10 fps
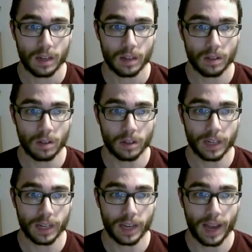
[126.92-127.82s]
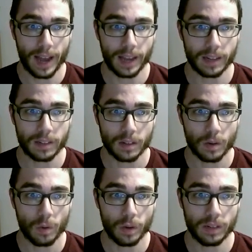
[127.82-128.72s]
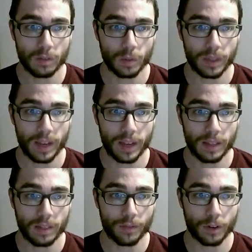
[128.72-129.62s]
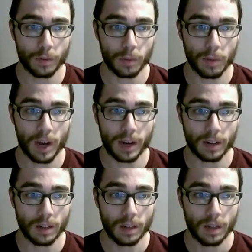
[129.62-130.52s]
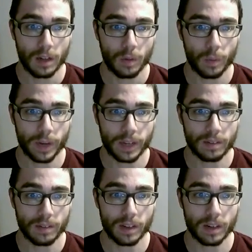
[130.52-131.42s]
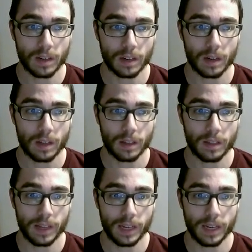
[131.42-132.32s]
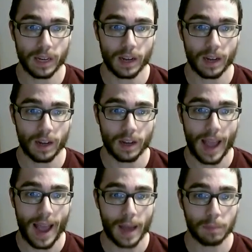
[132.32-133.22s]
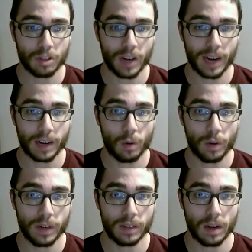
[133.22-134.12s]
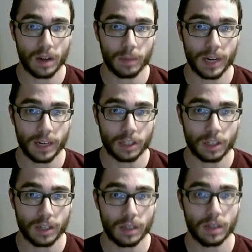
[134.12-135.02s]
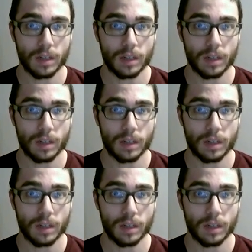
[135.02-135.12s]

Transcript: Looking at coins within the Ferber model, we consider the abstract coin denomination